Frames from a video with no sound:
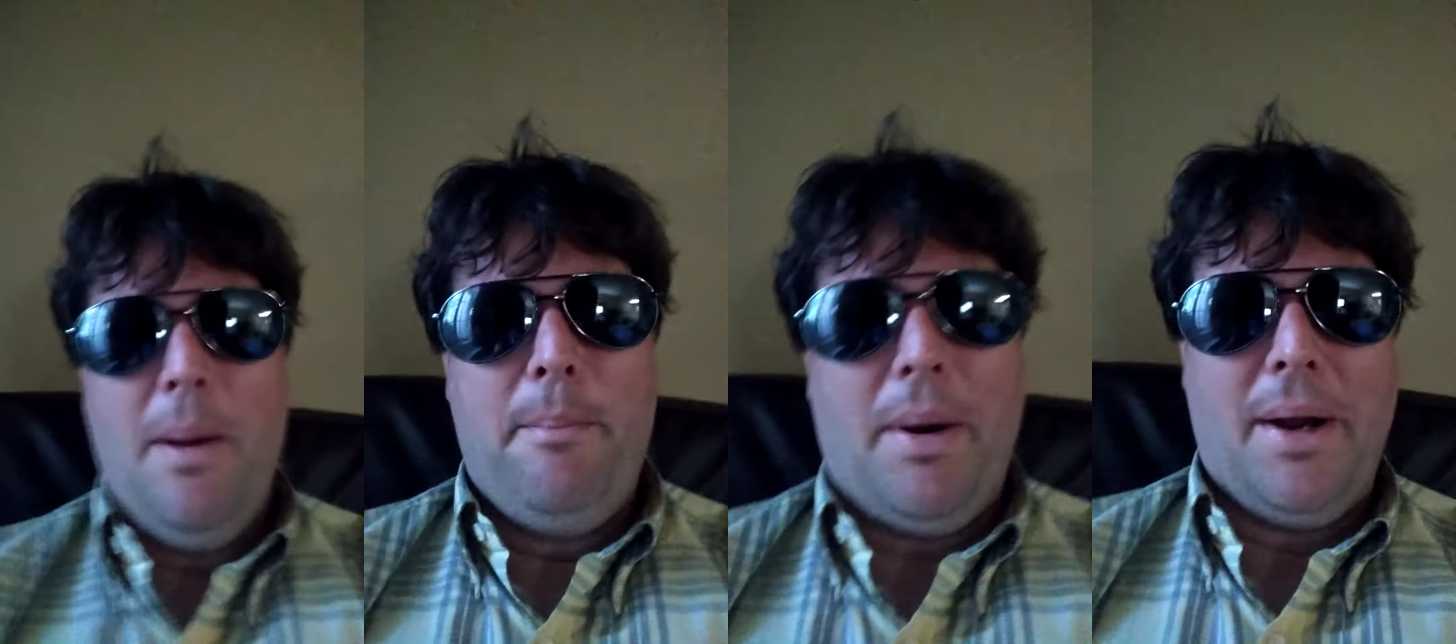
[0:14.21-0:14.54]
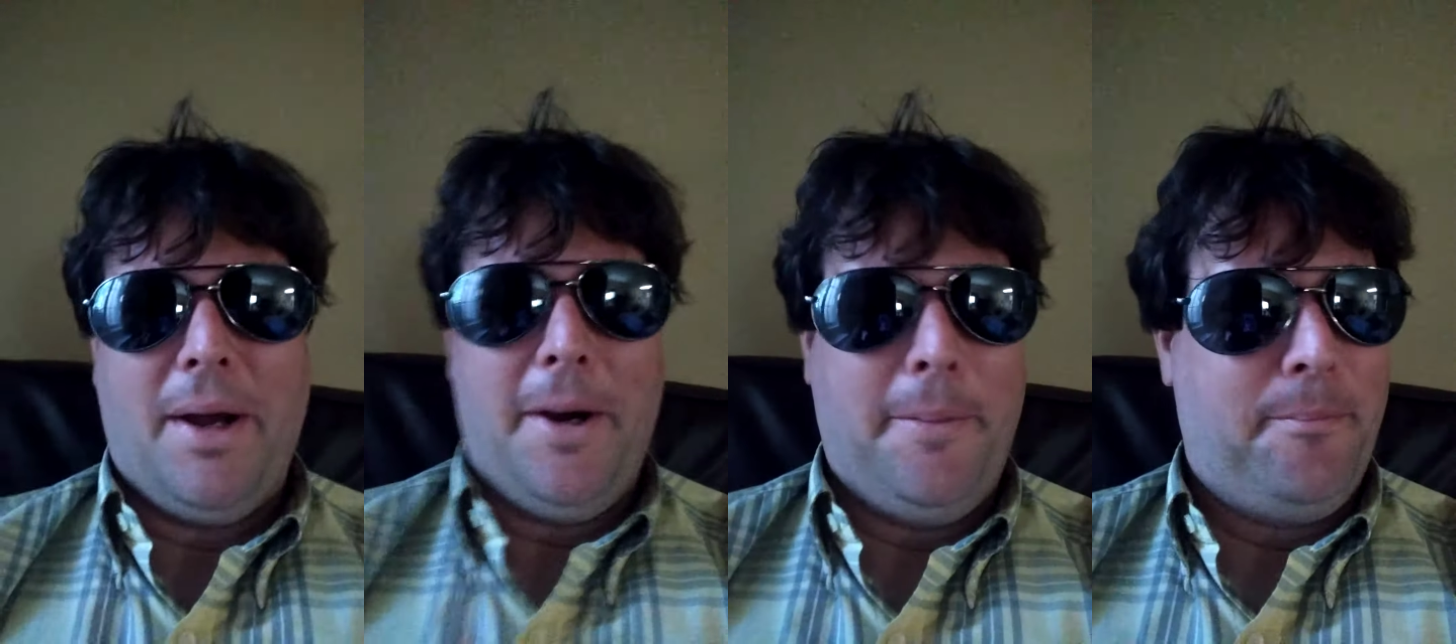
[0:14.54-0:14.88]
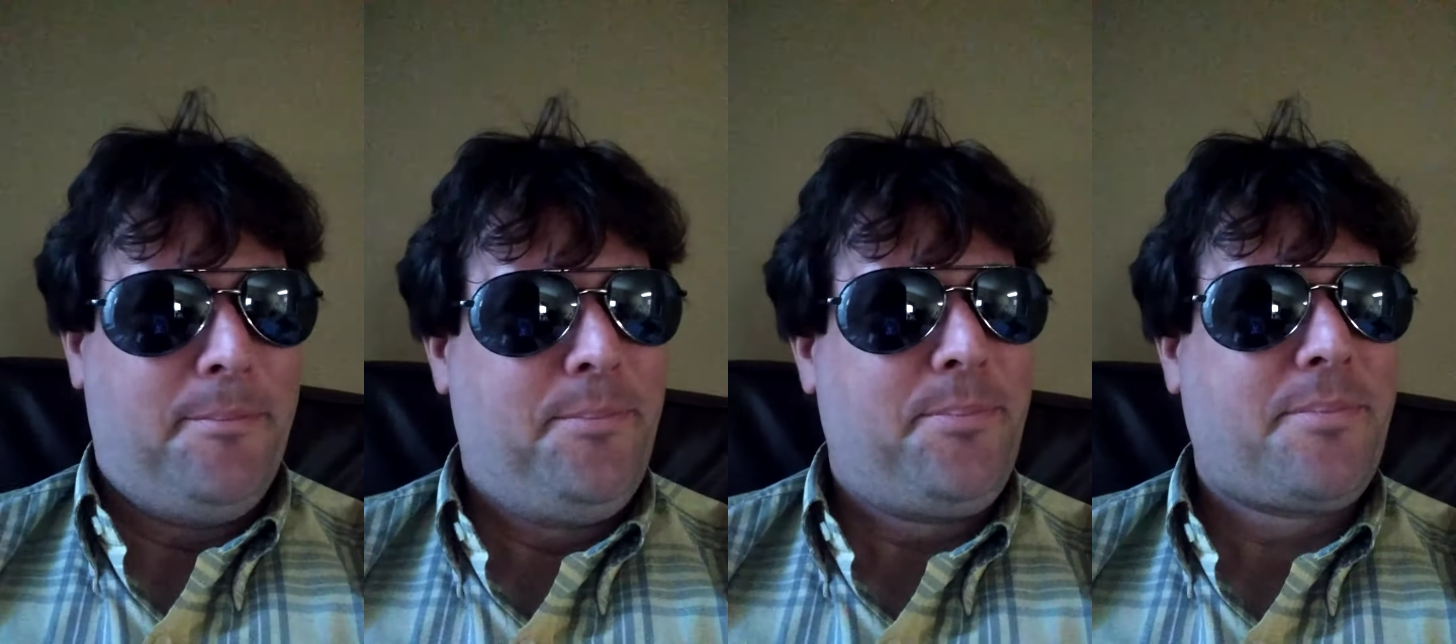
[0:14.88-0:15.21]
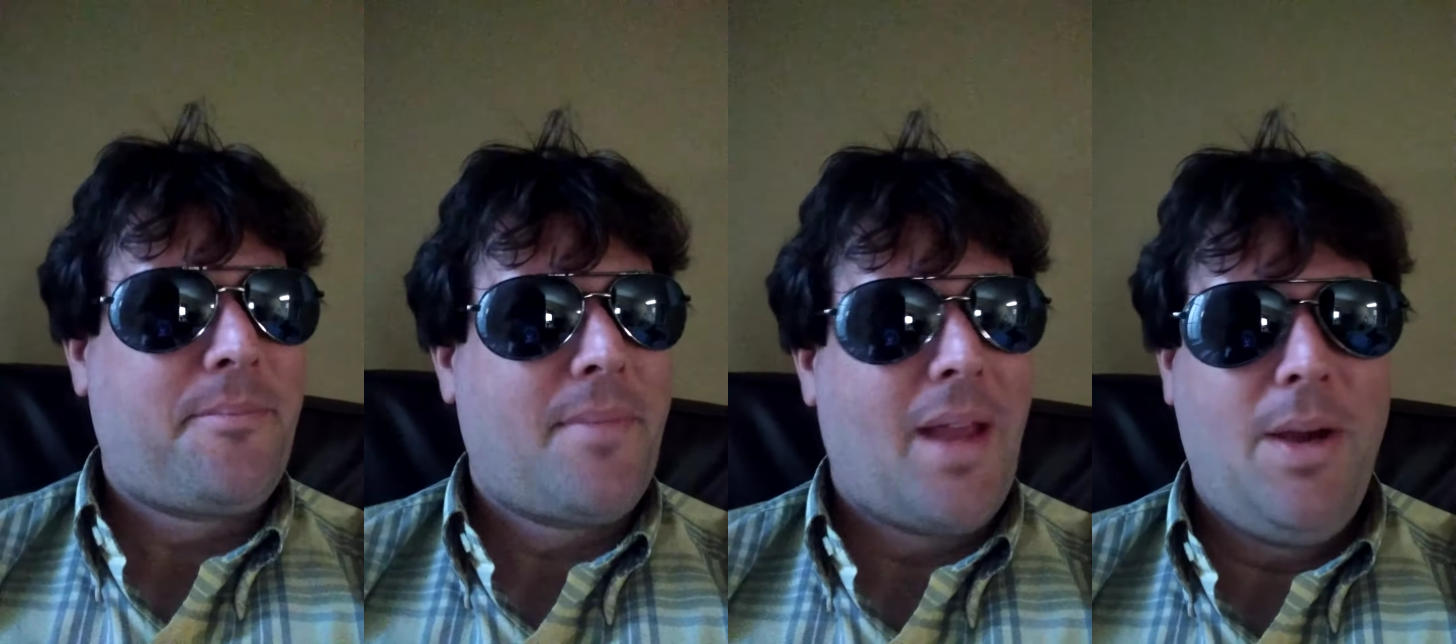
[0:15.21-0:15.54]
But um,
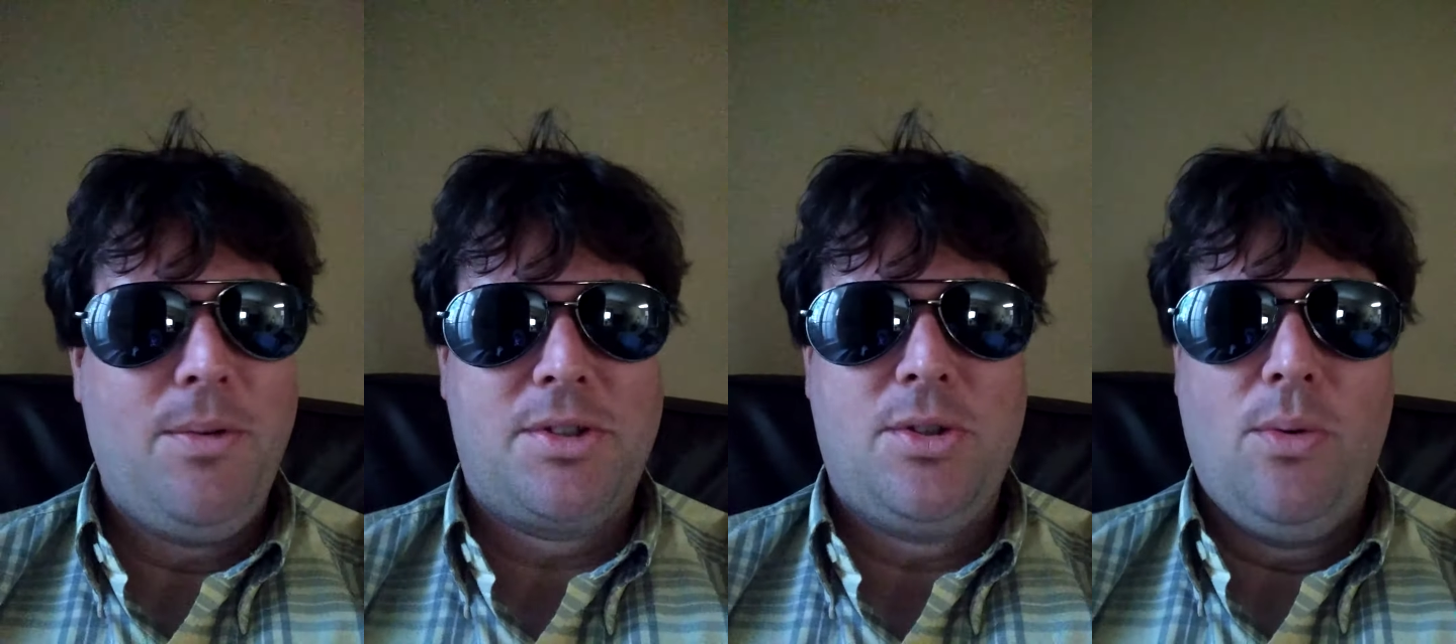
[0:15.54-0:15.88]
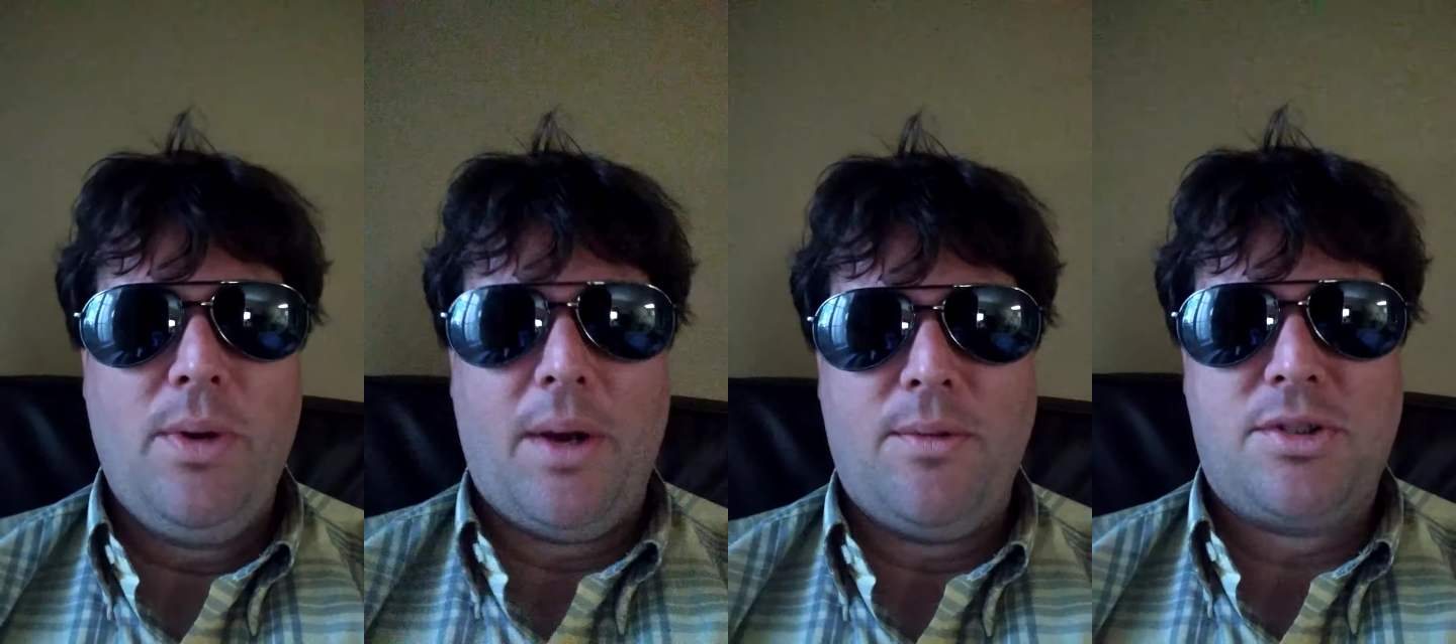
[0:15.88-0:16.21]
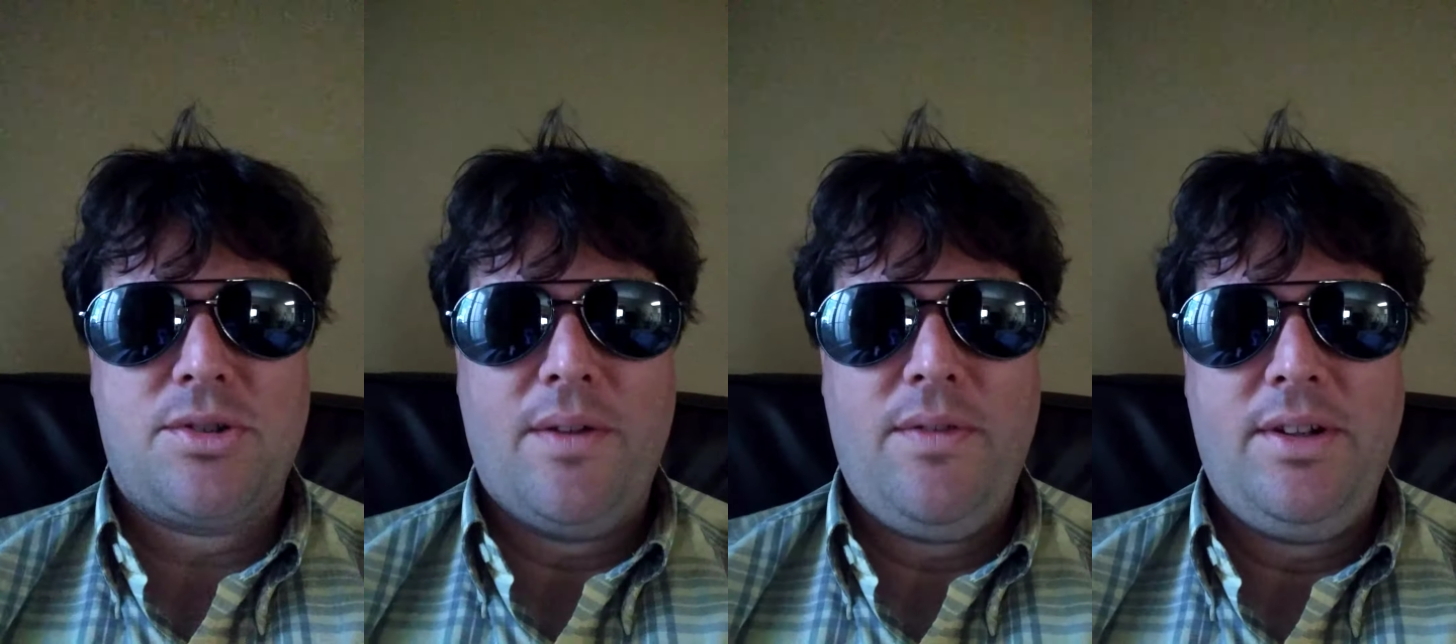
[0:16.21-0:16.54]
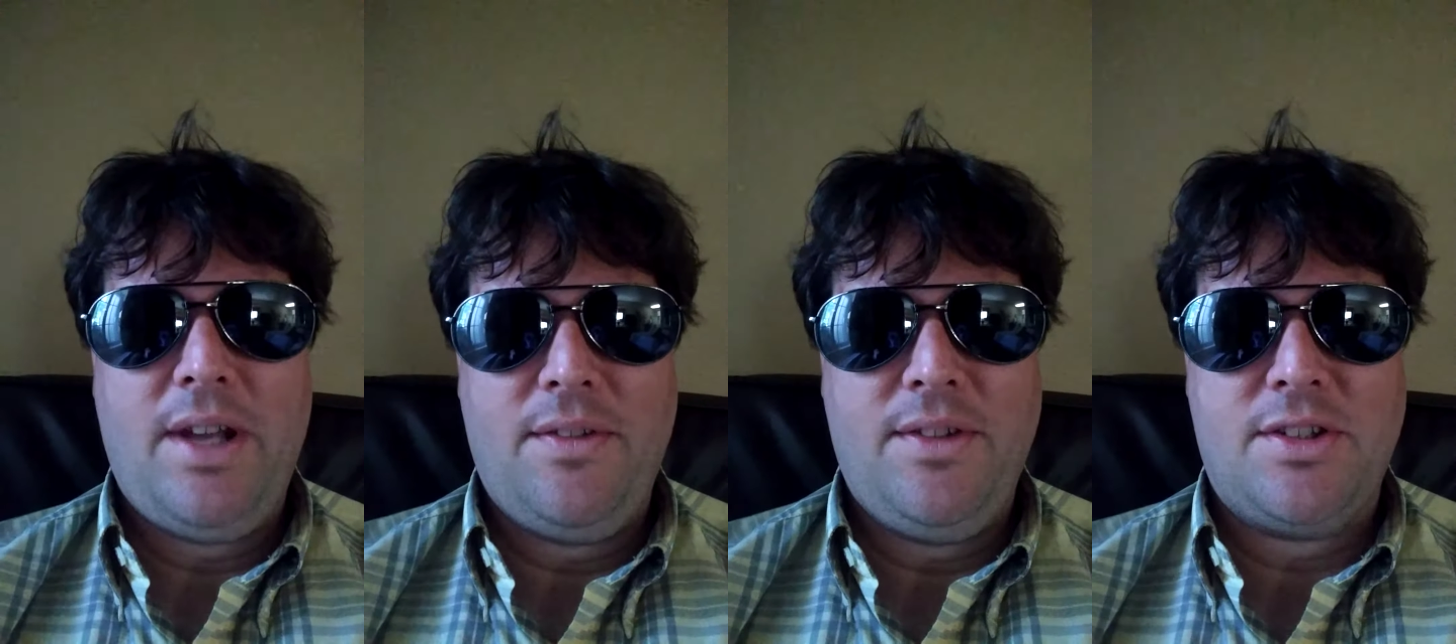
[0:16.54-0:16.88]
it was cool when I was driving
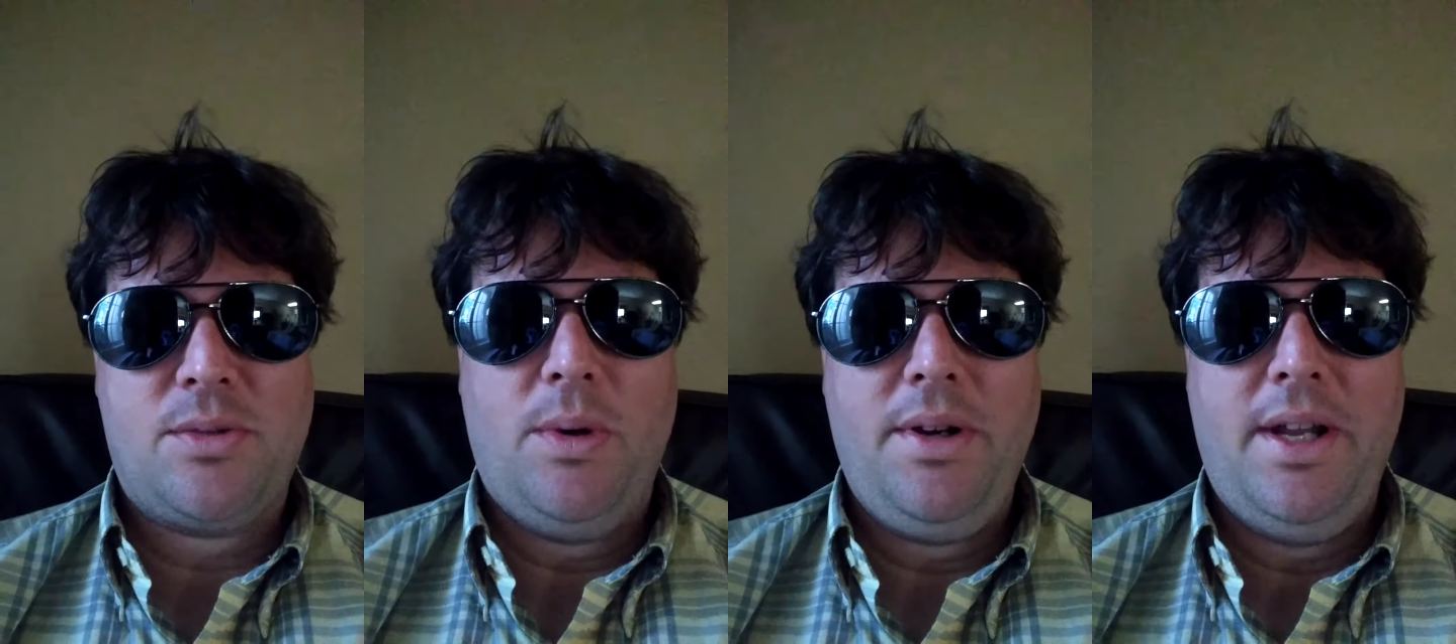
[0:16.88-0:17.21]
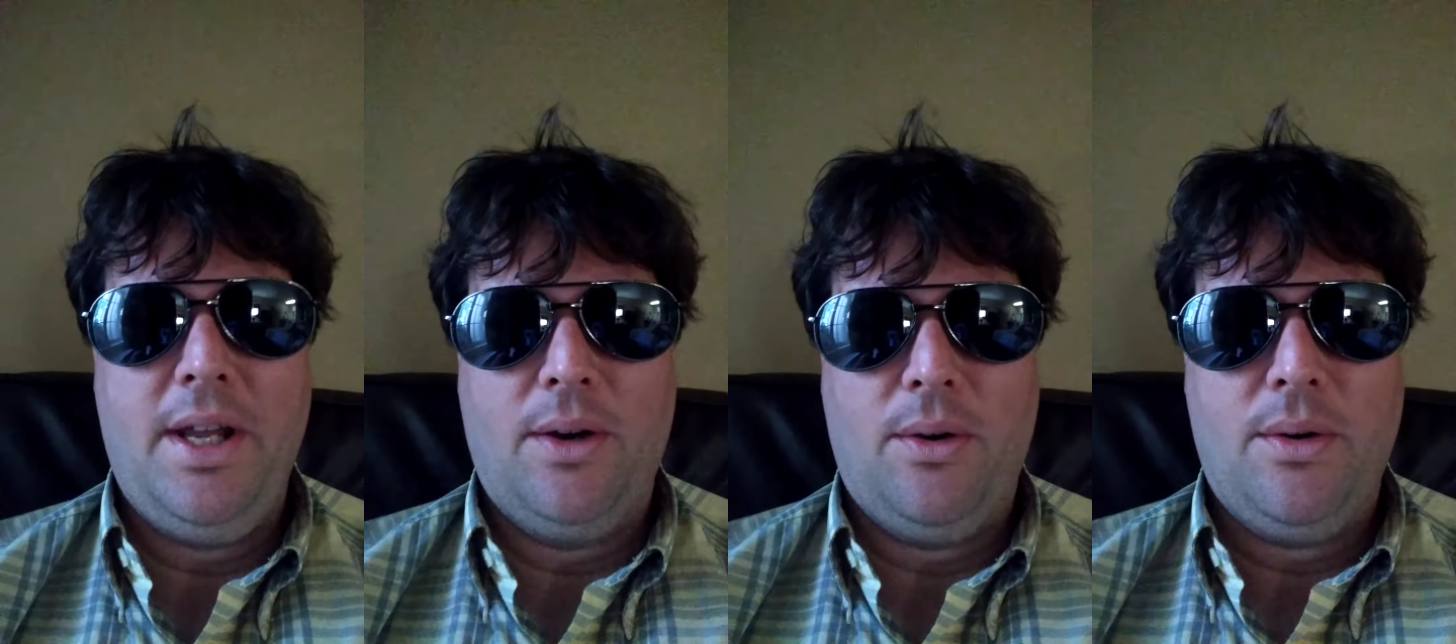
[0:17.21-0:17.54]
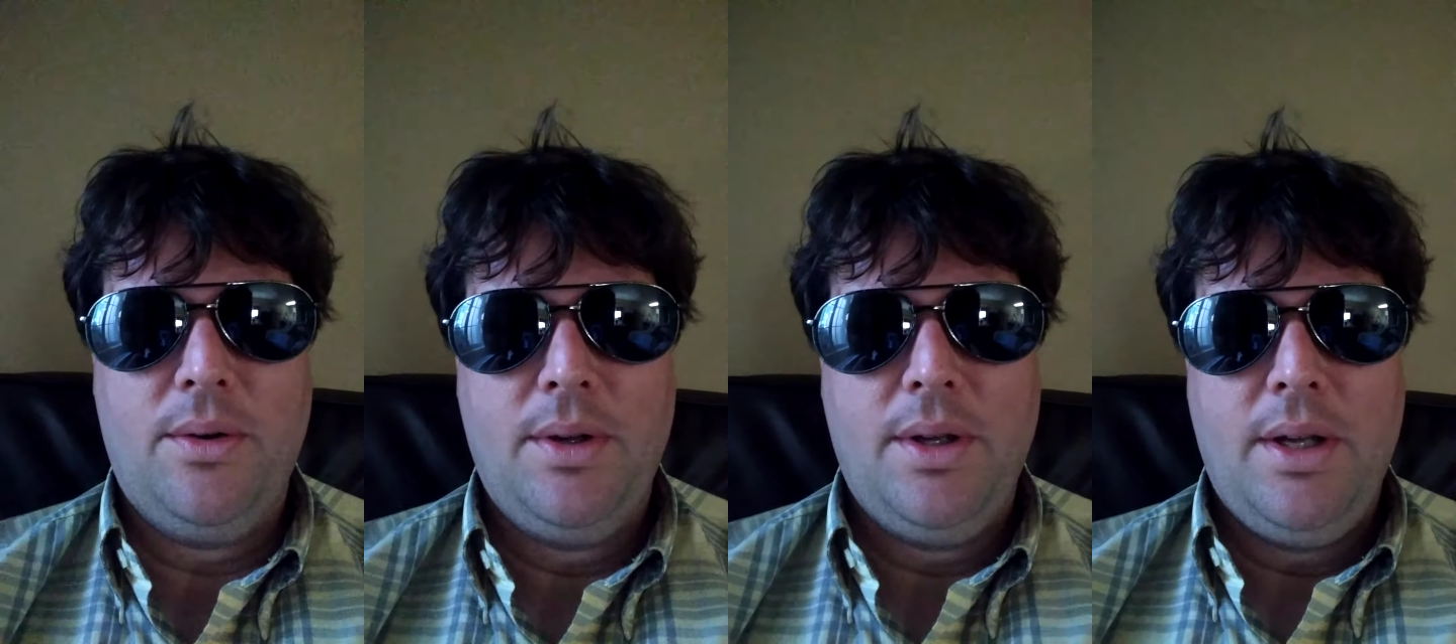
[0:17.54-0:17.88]
down this one hill.